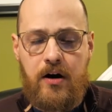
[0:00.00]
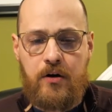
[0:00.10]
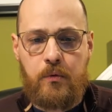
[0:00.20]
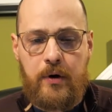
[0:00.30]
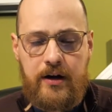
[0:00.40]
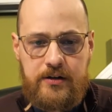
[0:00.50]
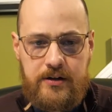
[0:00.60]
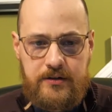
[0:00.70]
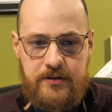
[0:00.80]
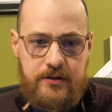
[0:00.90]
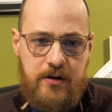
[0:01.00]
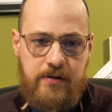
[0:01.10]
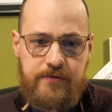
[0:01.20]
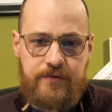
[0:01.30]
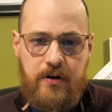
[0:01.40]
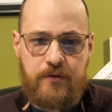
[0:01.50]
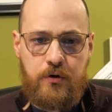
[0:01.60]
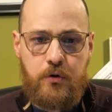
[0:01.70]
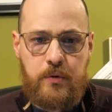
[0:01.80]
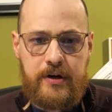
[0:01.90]
our awareness of, of
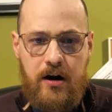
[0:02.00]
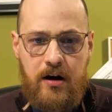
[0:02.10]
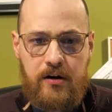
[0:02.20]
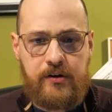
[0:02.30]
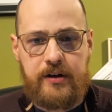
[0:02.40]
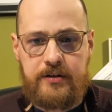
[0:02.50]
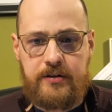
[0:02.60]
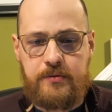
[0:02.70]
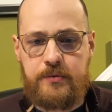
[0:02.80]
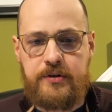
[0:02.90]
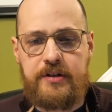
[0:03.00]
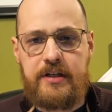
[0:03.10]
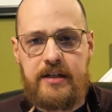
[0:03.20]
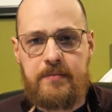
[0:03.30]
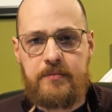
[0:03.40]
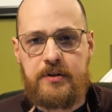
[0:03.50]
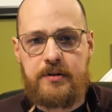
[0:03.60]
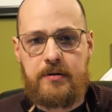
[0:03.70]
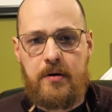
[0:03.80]
who we are as redeemed